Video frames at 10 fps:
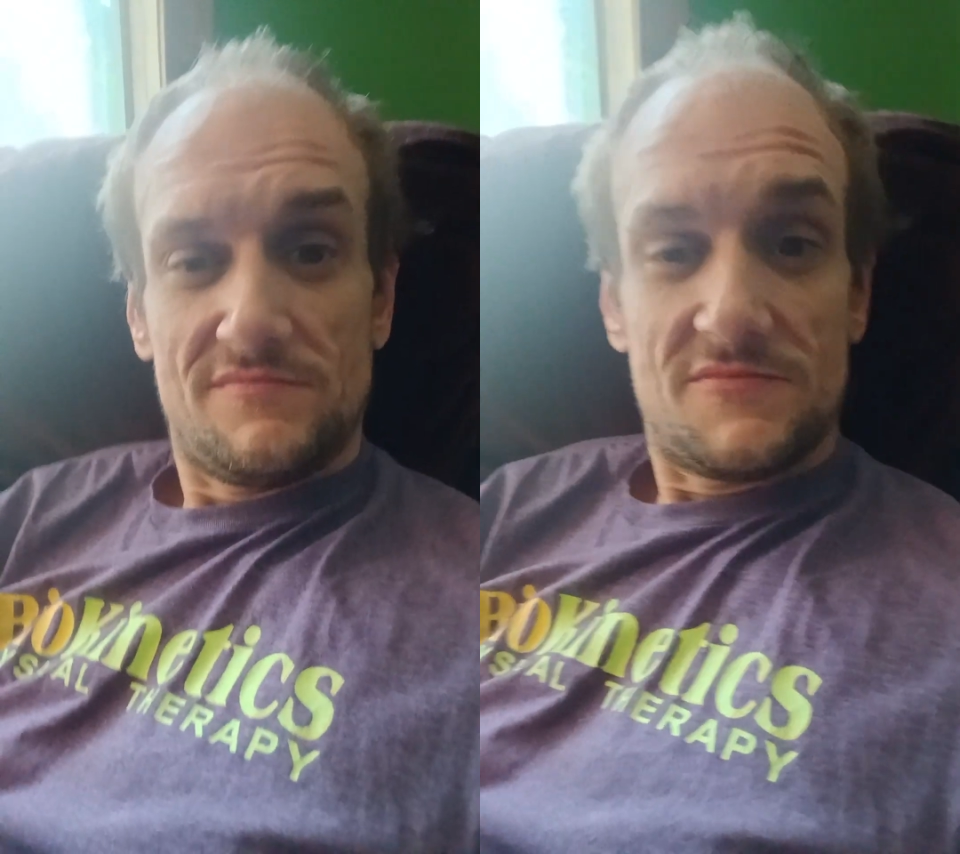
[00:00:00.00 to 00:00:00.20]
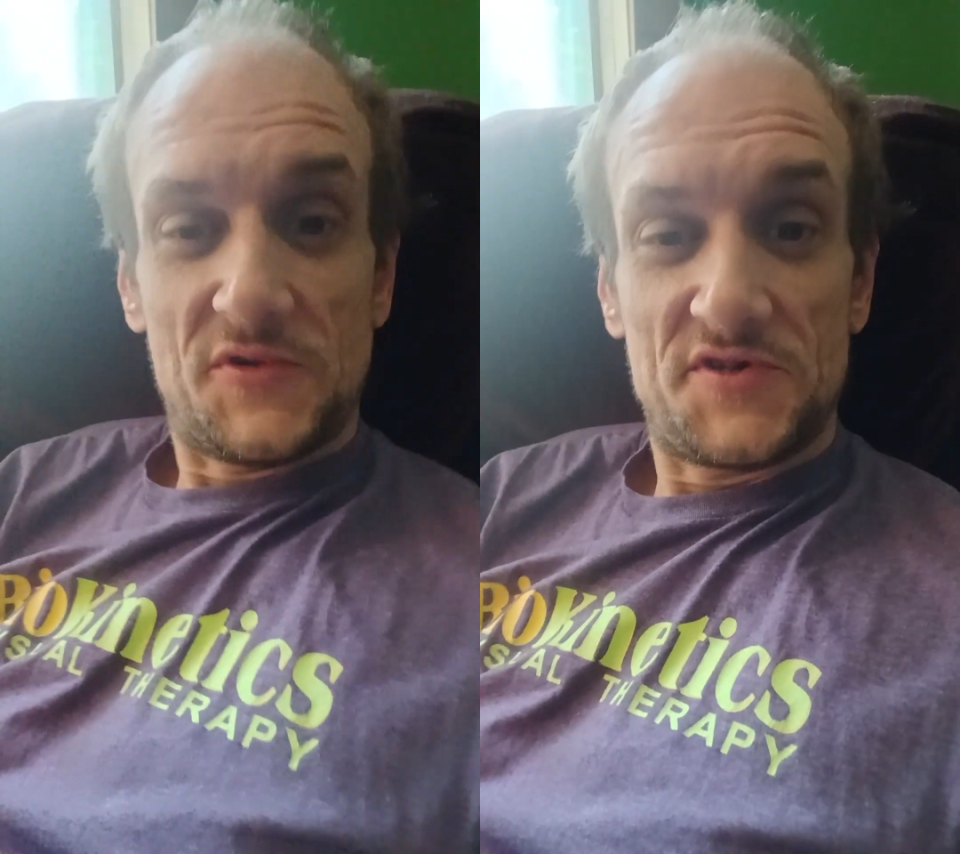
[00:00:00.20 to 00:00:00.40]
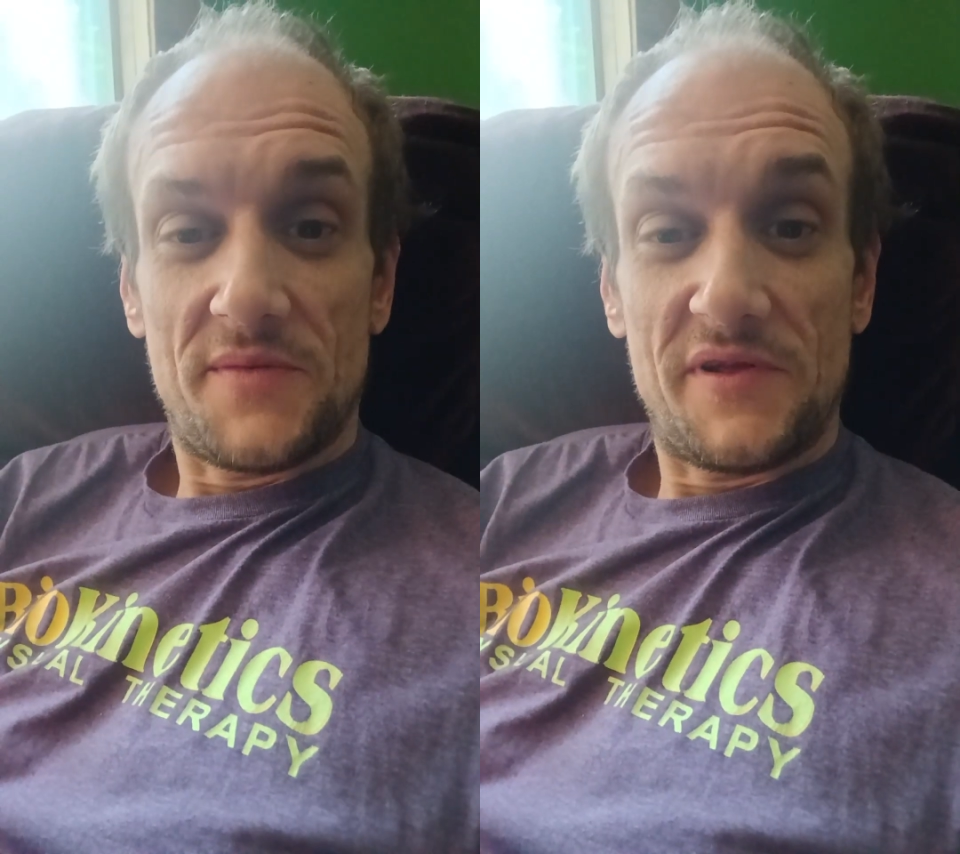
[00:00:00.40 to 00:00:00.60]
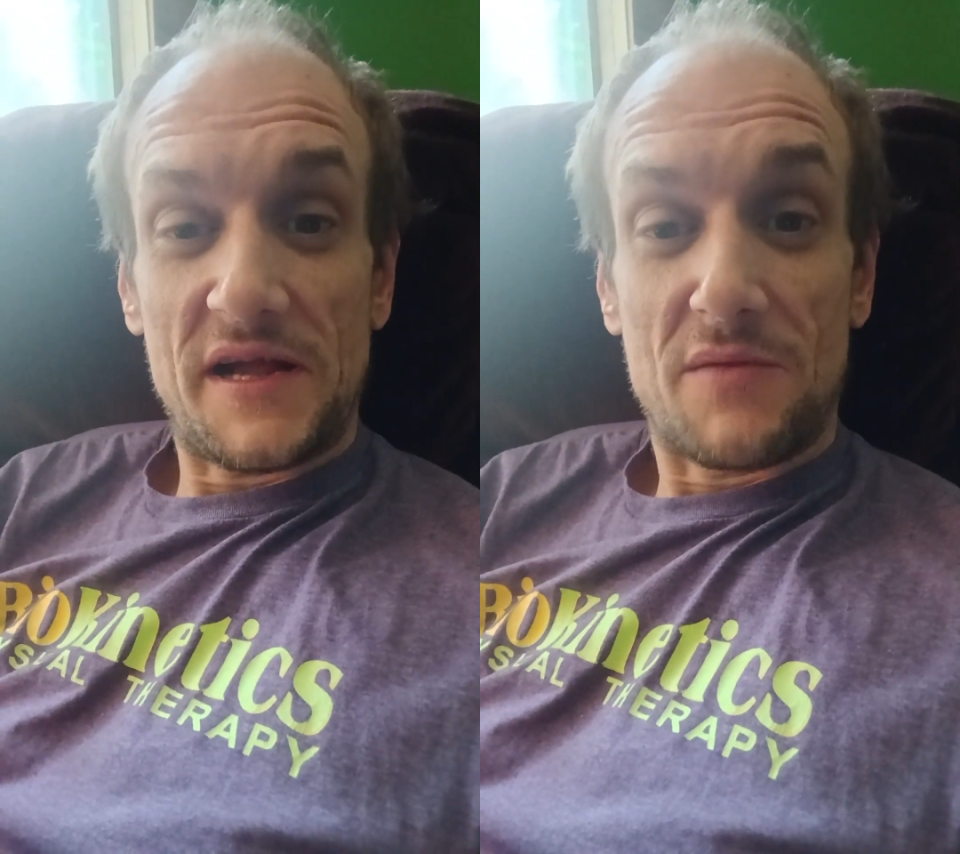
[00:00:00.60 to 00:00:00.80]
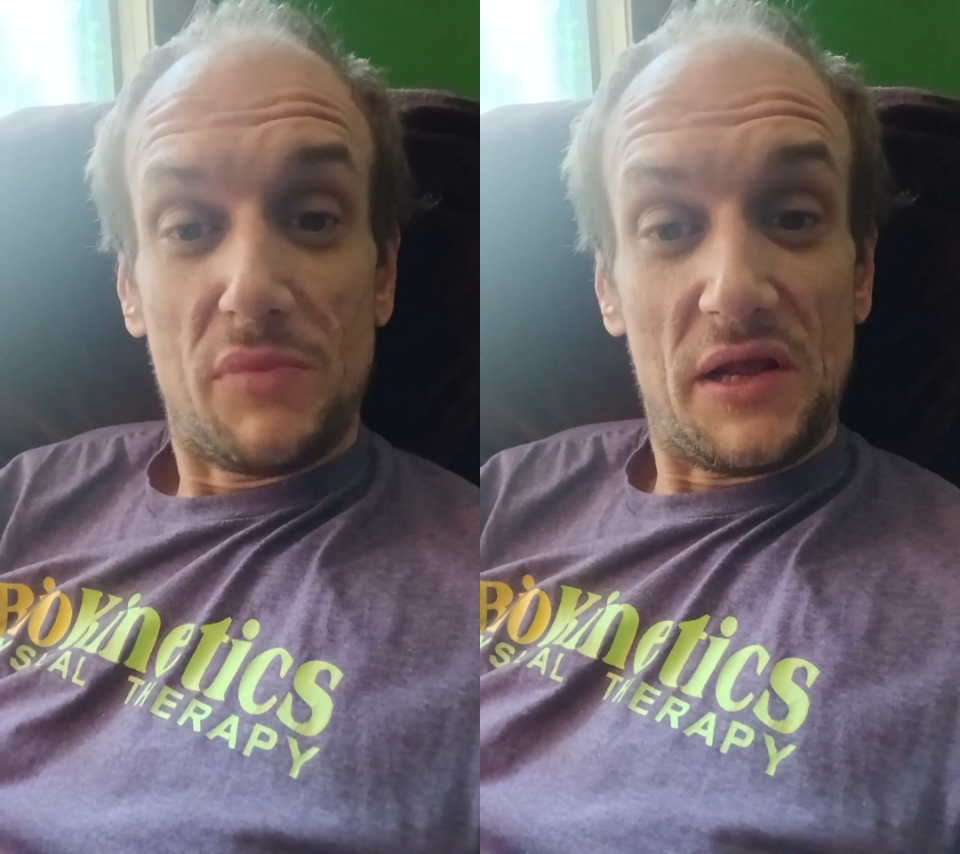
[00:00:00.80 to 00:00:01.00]
Or something like
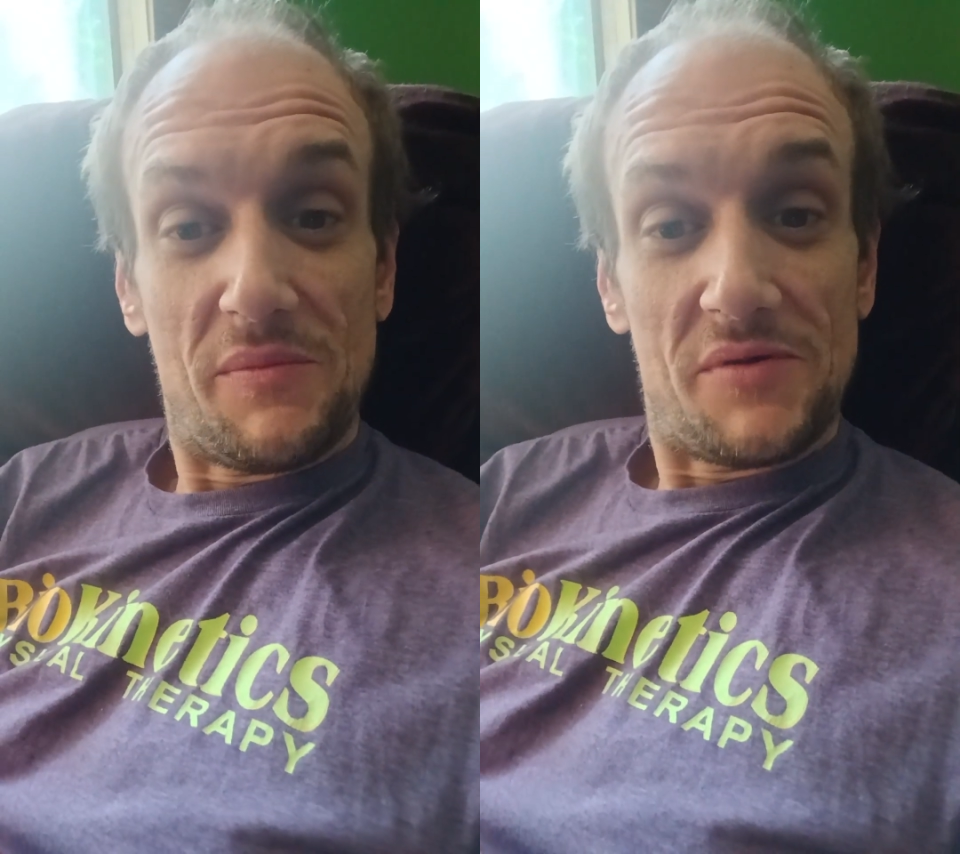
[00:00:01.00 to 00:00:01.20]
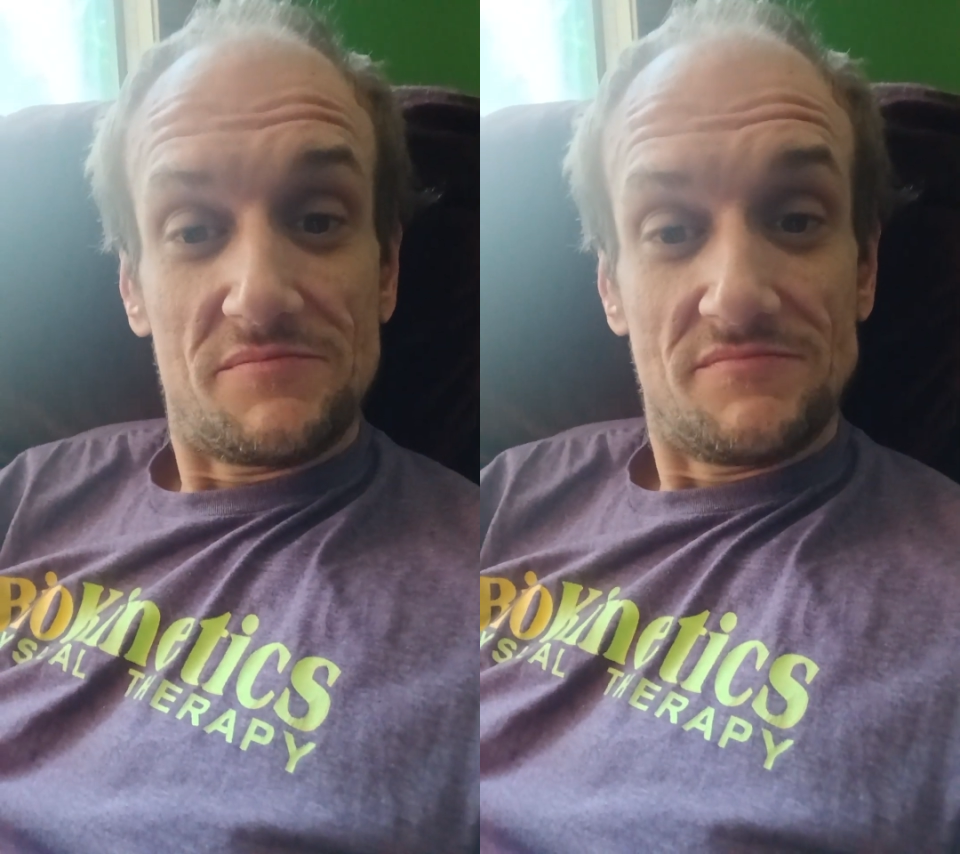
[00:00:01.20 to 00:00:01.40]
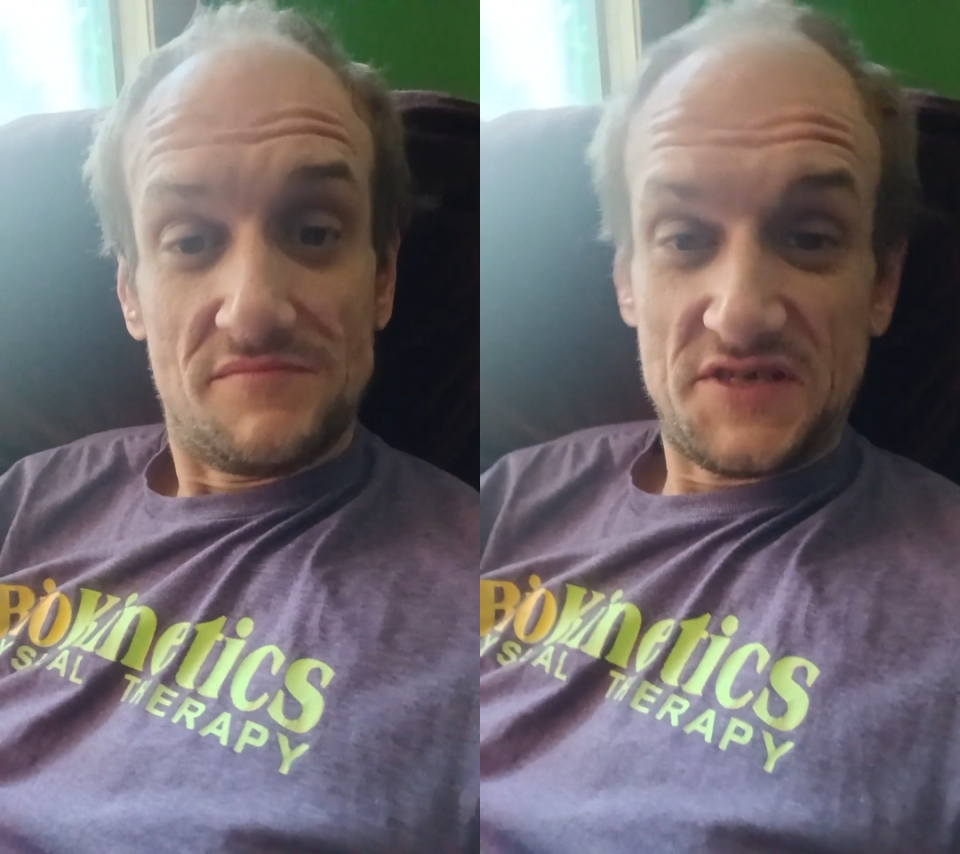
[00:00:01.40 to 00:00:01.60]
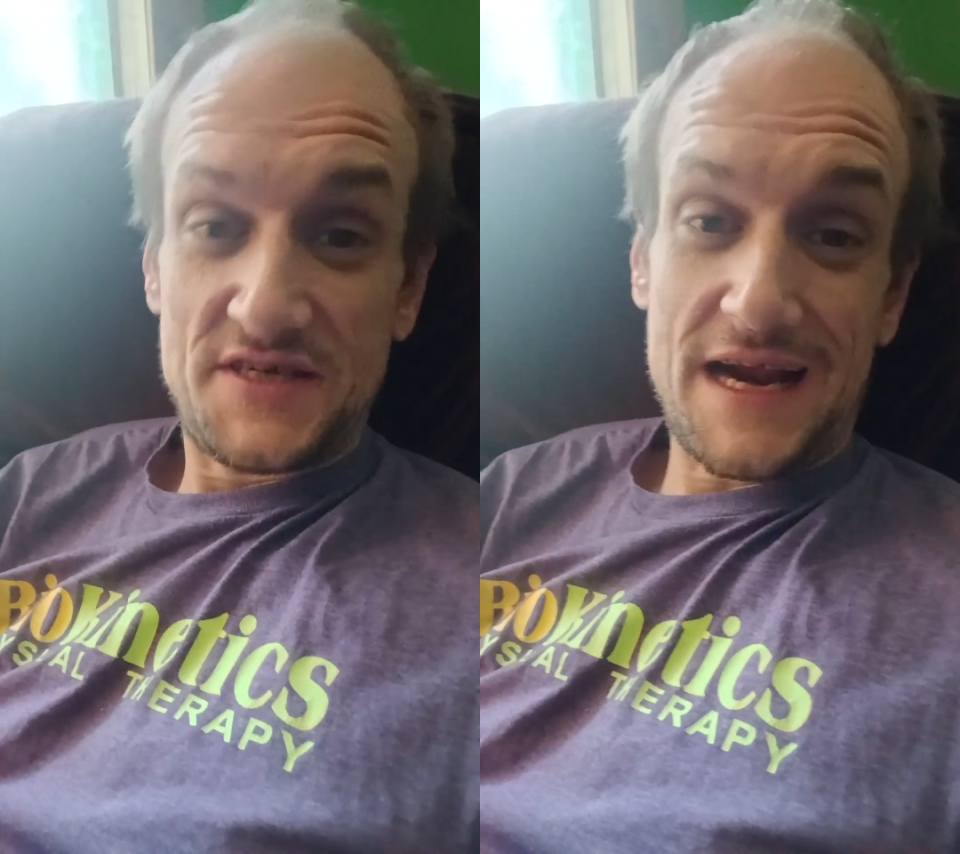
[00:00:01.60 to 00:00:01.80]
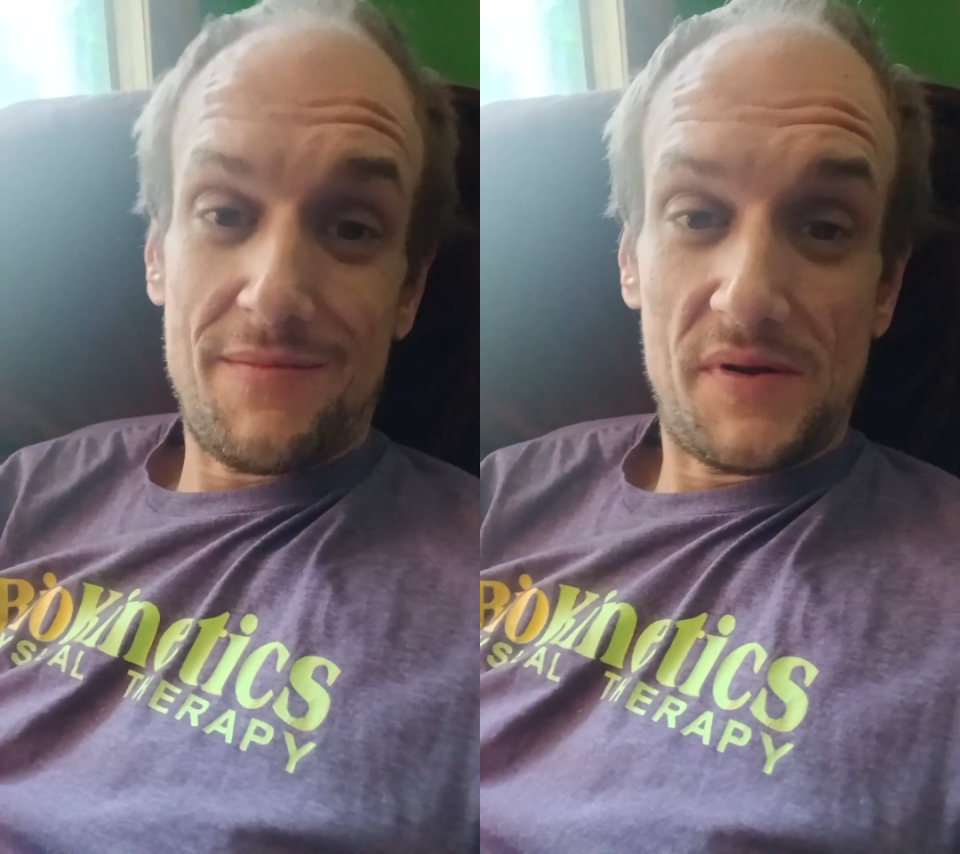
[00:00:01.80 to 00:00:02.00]
a blimp
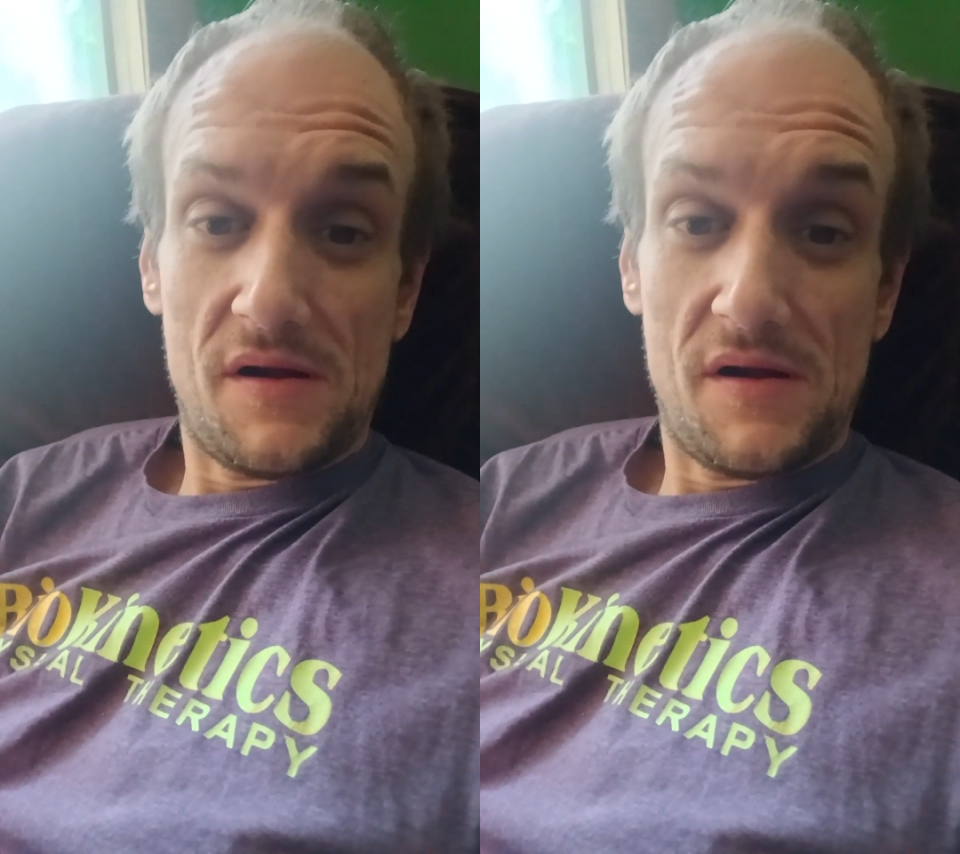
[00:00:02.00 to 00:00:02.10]
shape